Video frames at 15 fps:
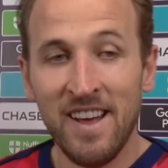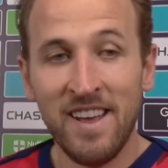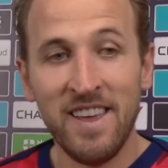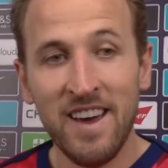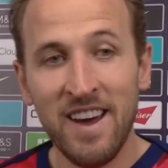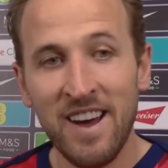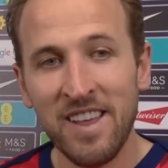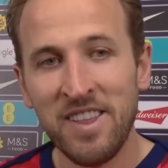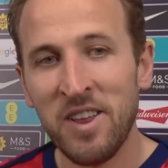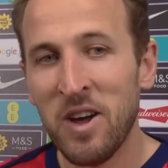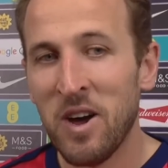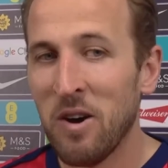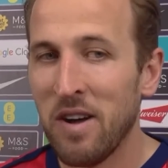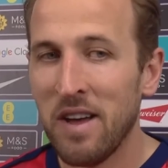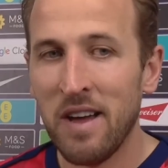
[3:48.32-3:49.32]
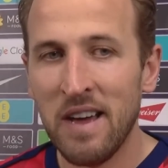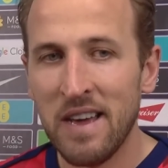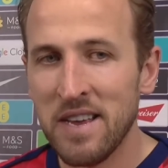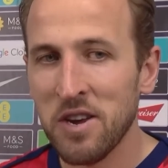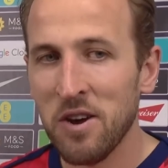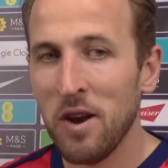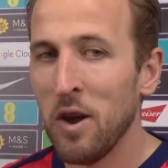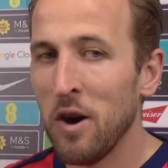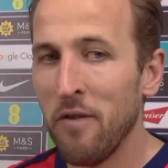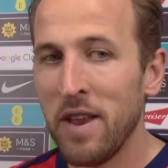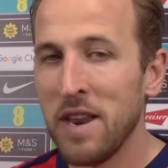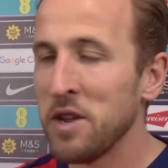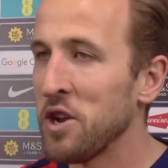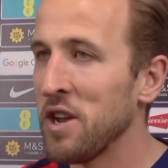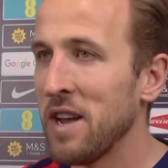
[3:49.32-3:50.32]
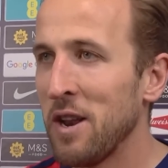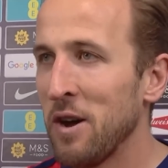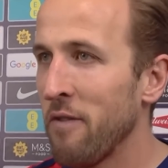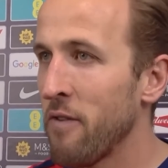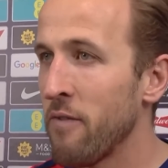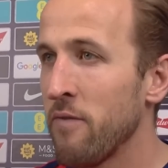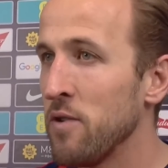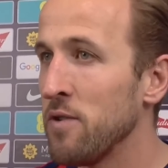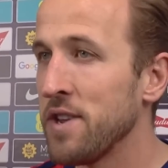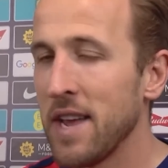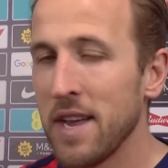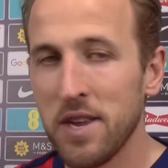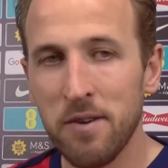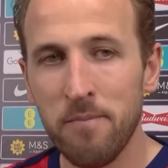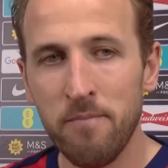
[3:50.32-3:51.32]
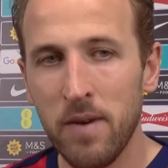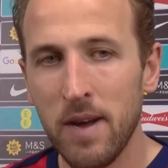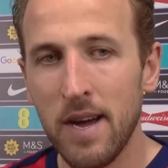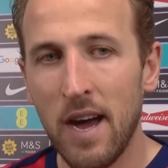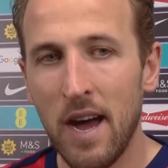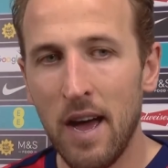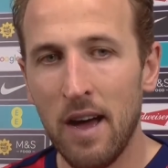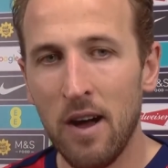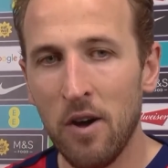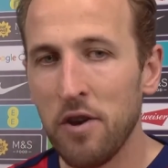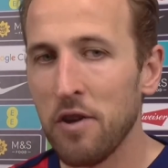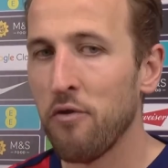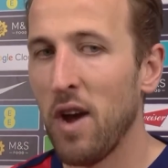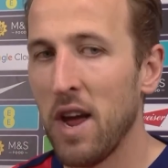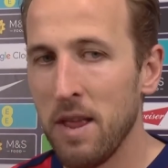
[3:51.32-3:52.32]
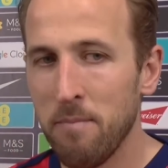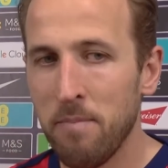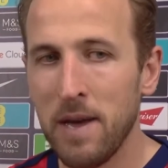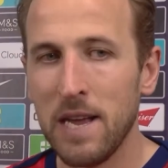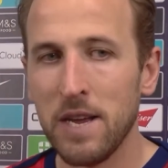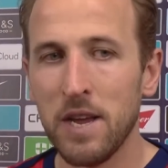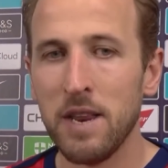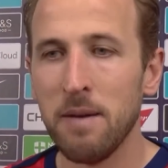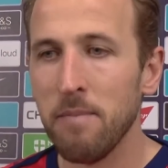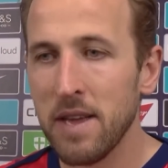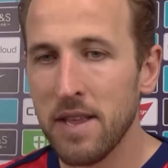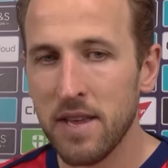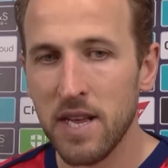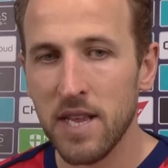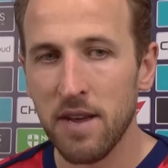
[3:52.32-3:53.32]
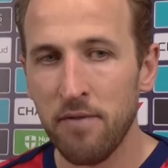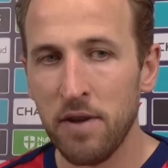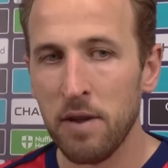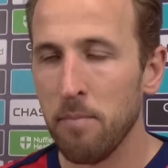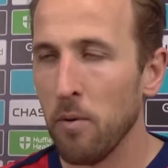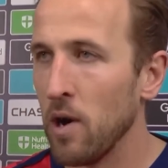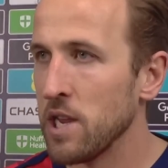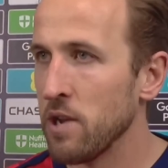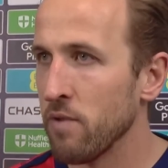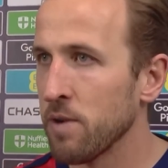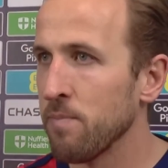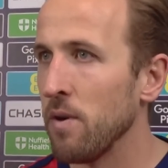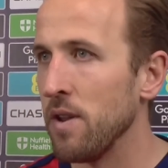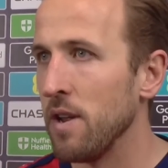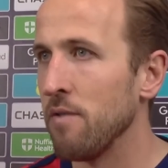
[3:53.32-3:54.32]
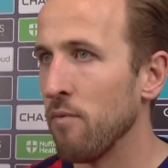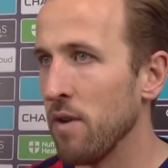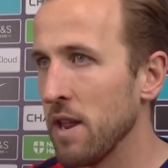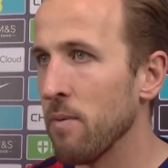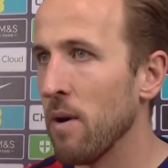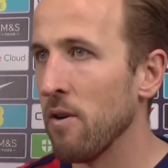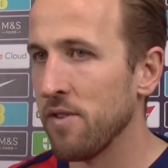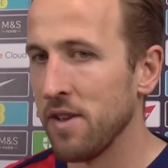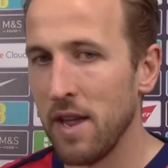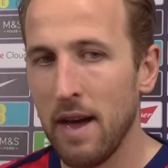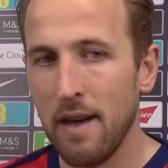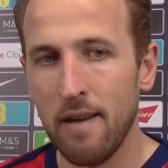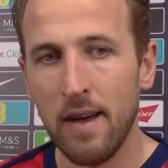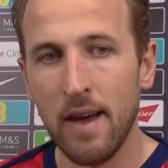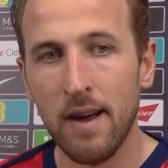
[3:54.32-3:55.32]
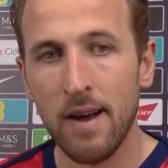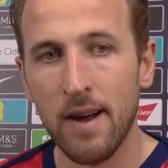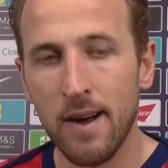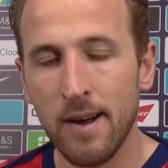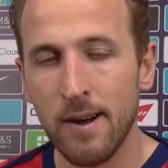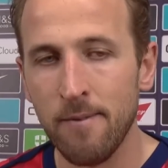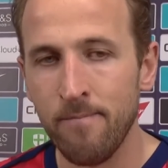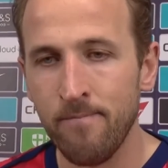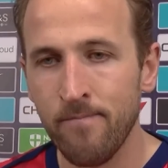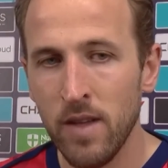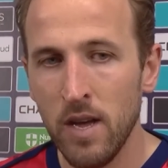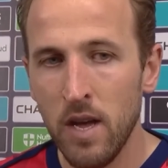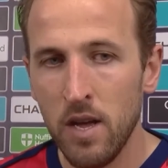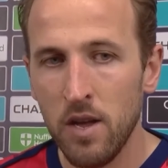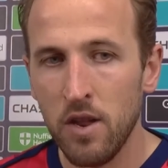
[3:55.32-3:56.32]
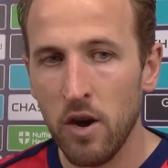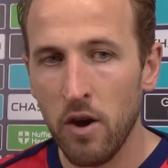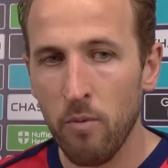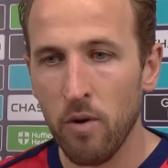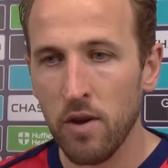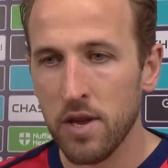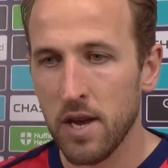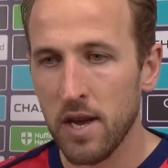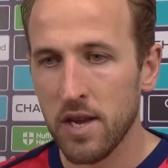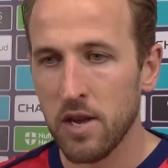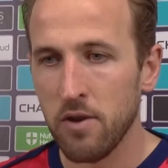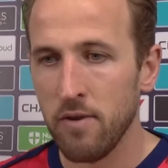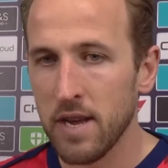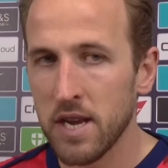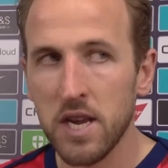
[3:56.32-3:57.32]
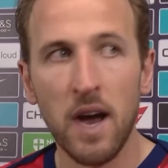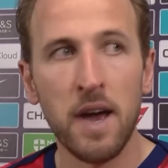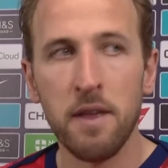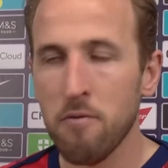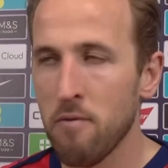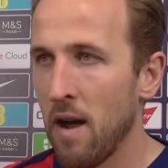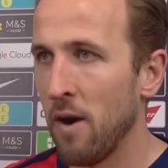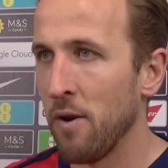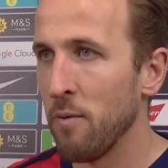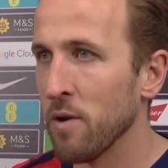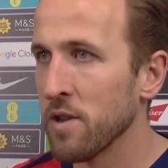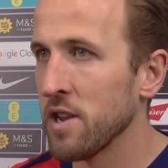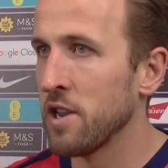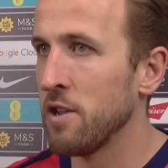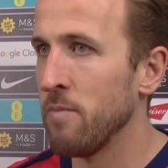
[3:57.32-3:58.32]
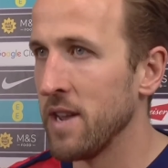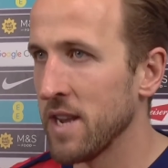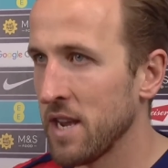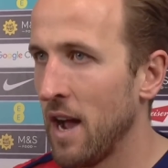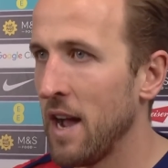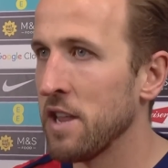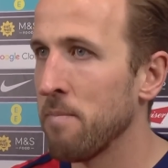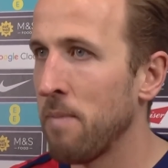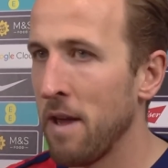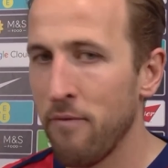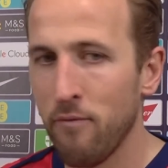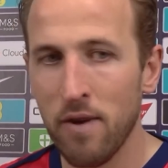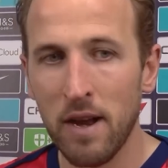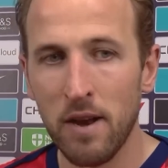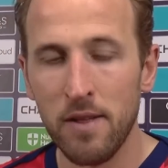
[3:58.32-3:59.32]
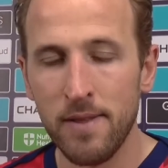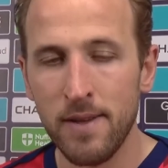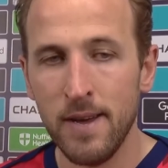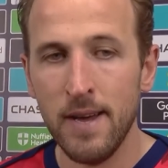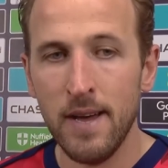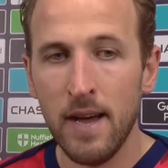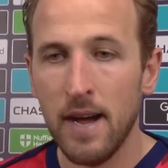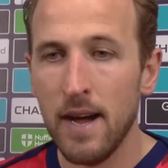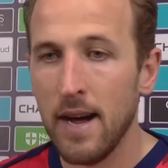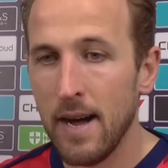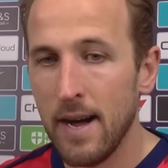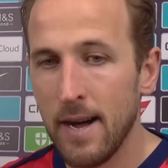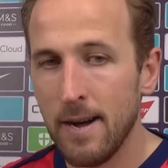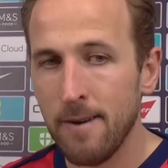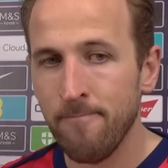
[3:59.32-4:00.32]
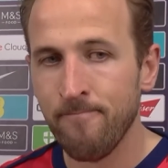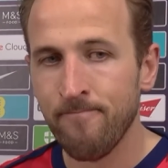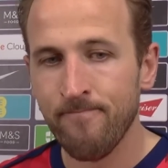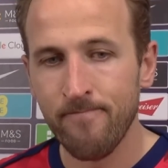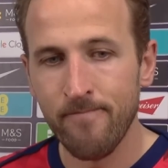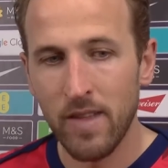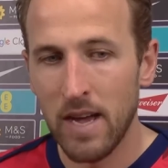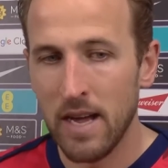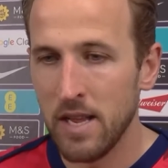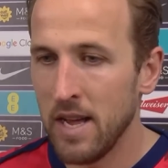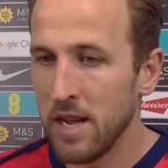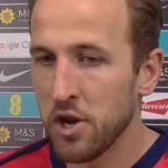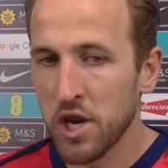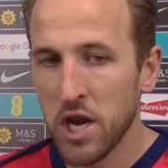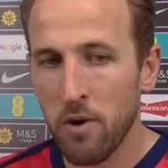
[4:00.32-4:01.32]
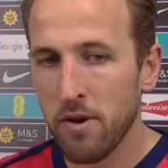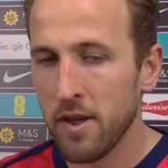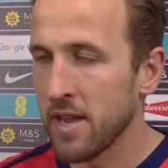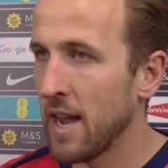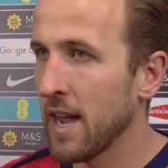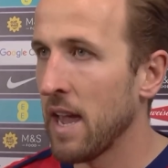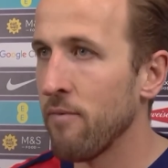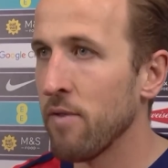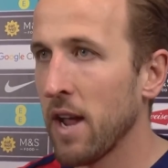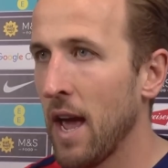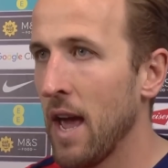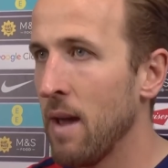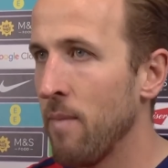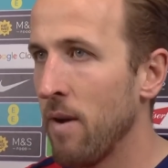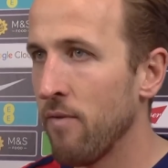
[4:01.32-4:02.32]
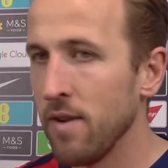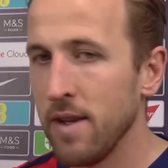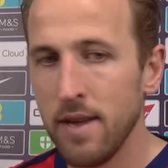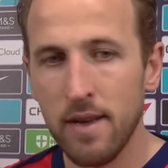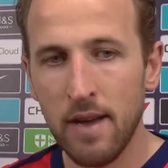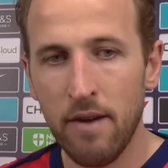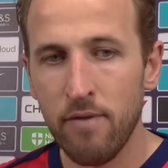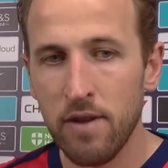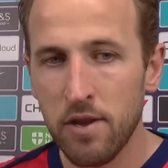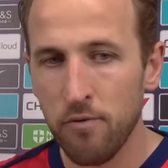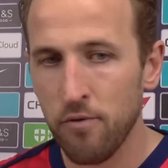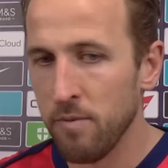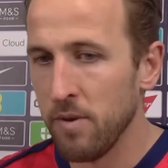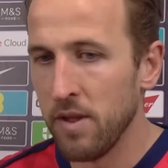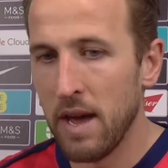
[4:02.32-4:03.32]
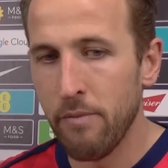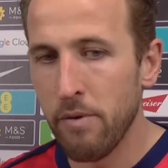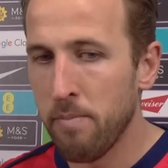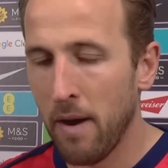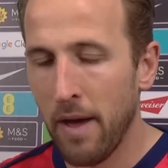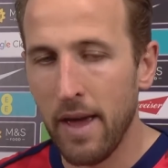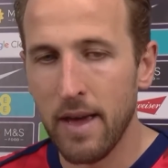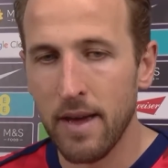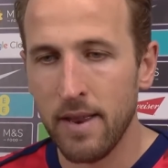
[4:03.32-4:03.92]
Yeah, I don't know. He's got a lot of energy, a lot of enthusiasm on the training pitch, in the meetings. I think the boys have responded really well to that. He wants us to excite the crowd. He wants us to be excited to play for England, and yeah, just go and attack every game, every tournament that we play.